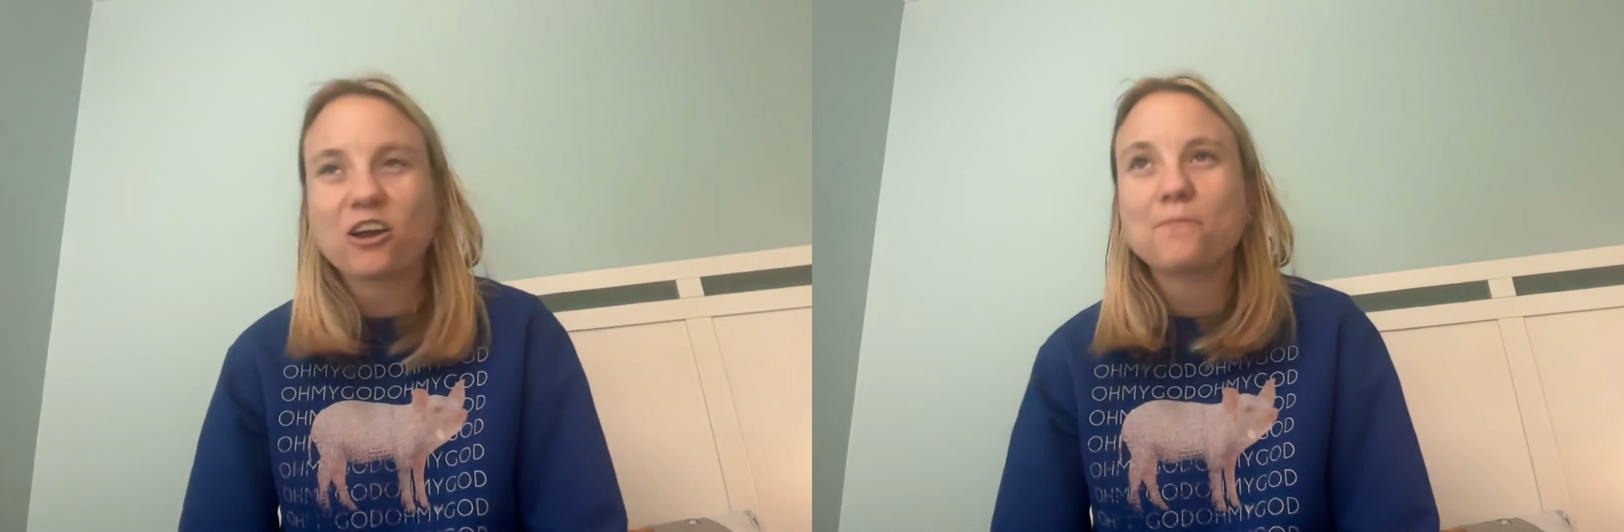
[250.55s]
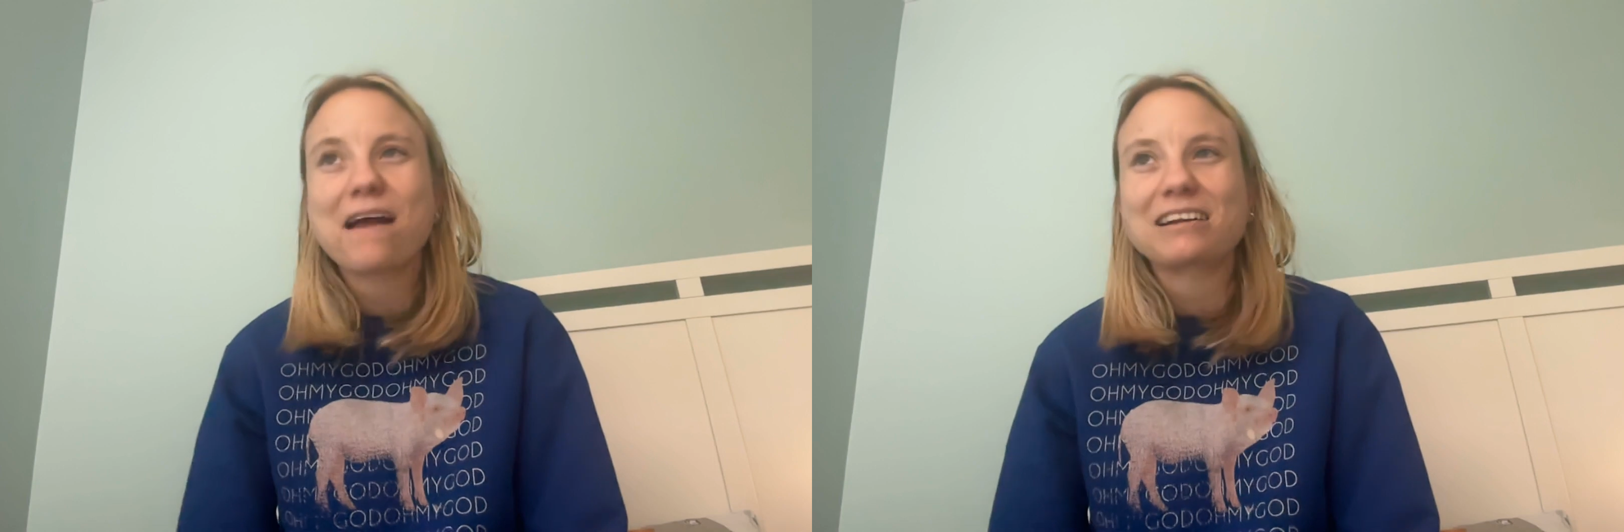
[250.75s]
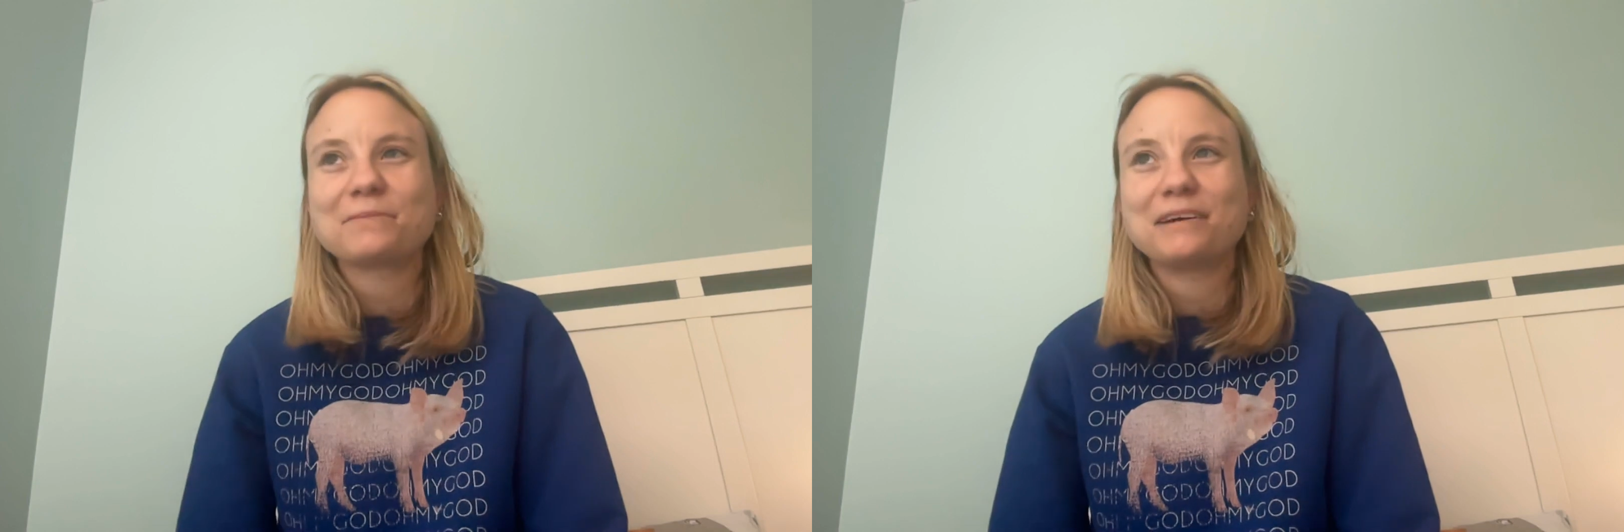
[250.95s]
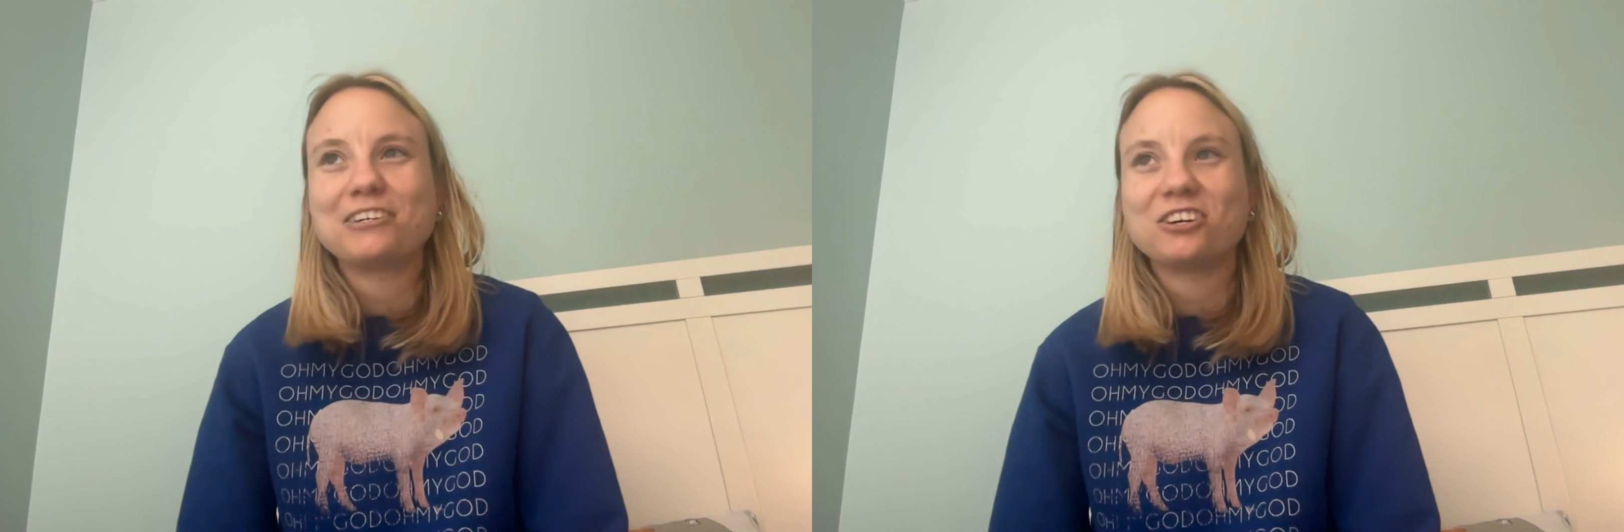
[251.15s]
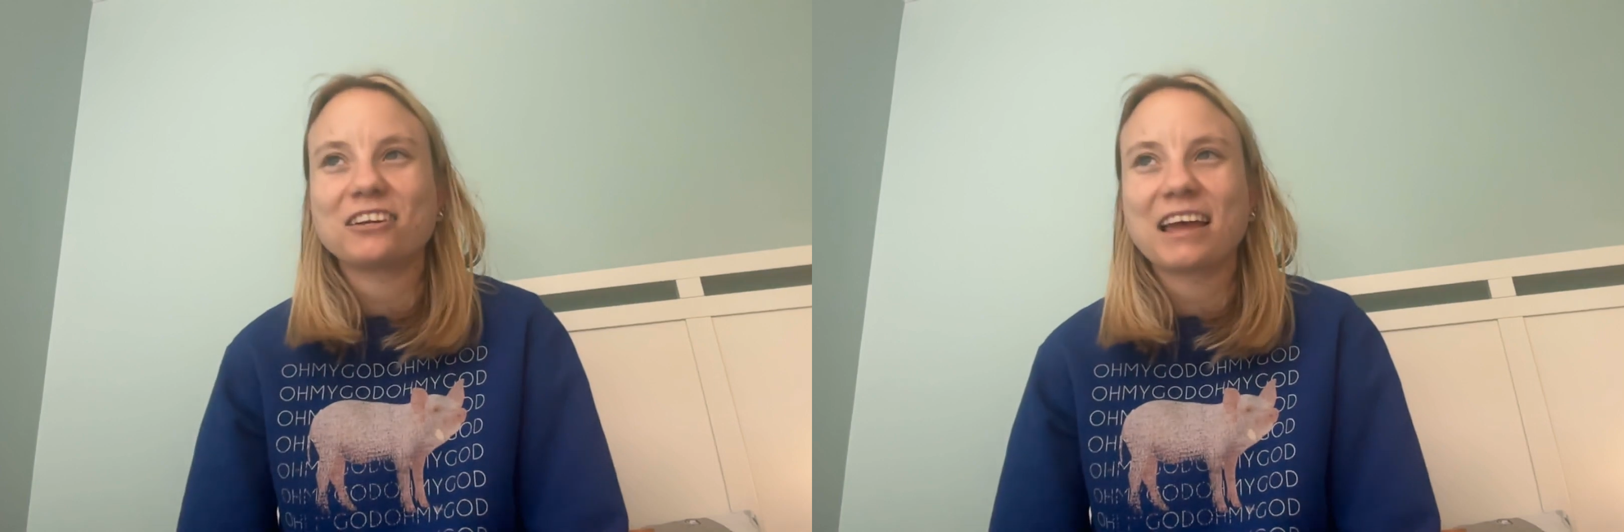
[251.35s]
go back to my
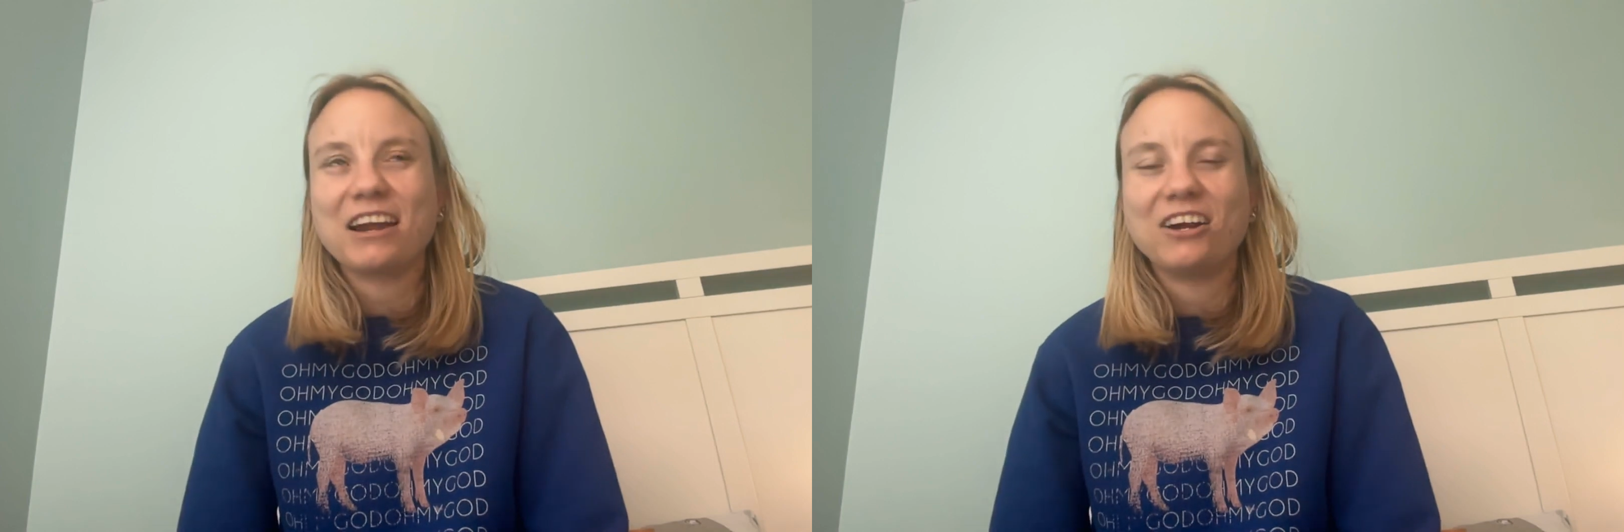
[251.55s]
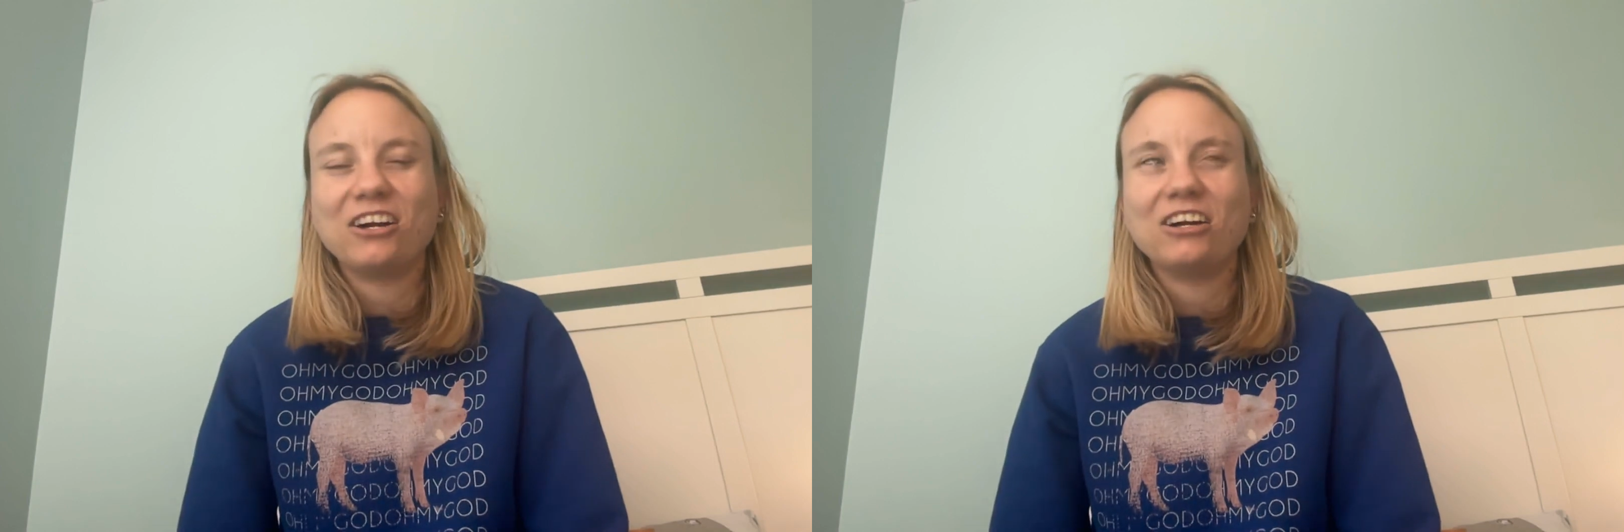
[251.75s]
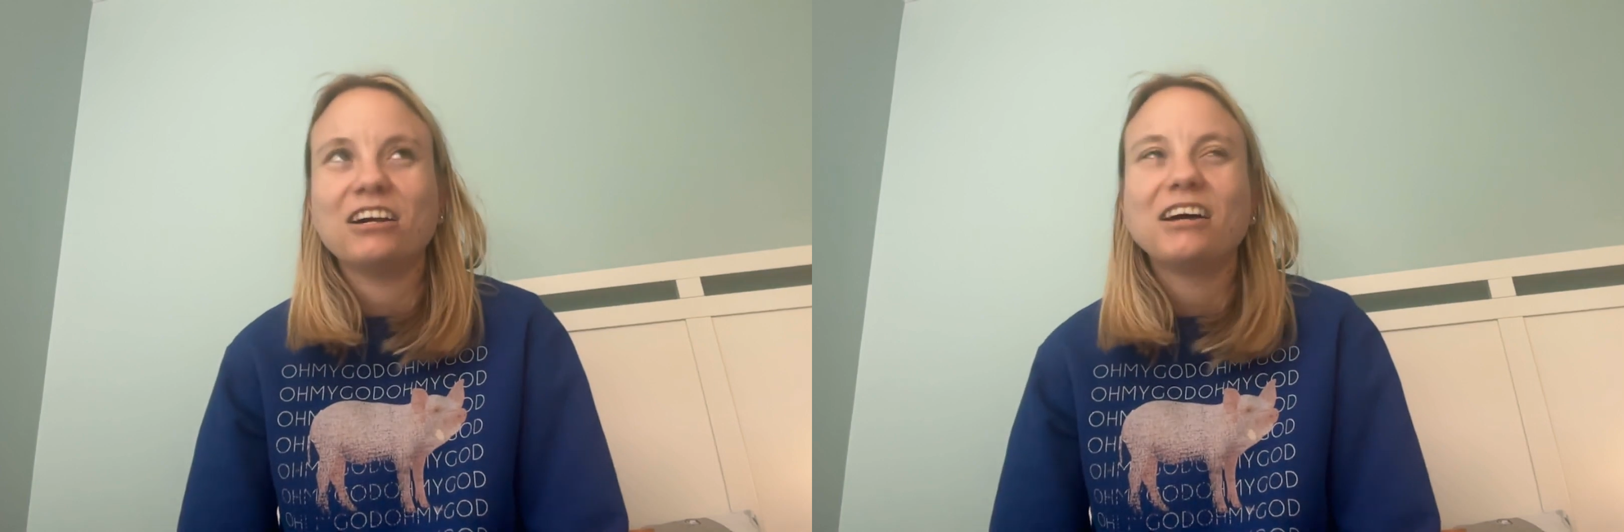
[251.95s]
dark hair.